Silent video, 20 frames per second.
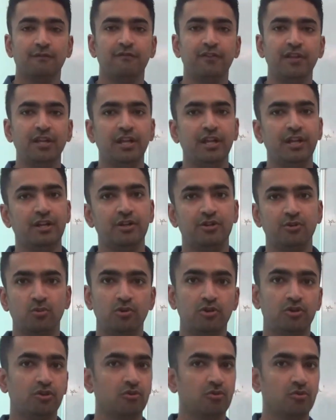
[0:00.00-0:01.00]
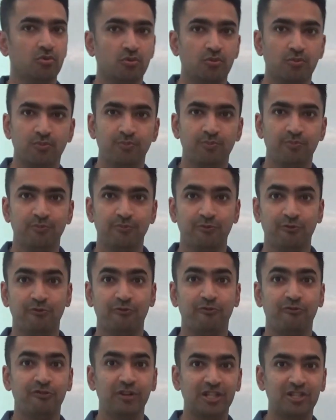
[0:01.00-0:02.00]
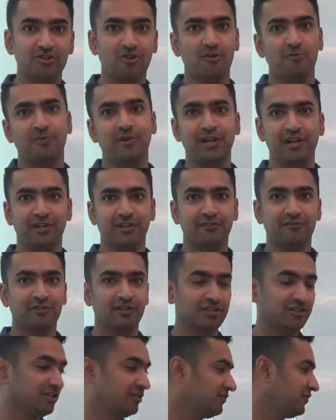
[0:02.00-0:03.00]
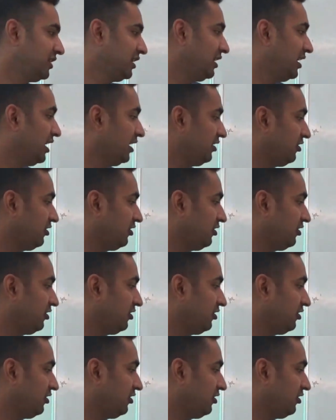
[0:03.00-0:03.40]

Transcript: we don't know which operator function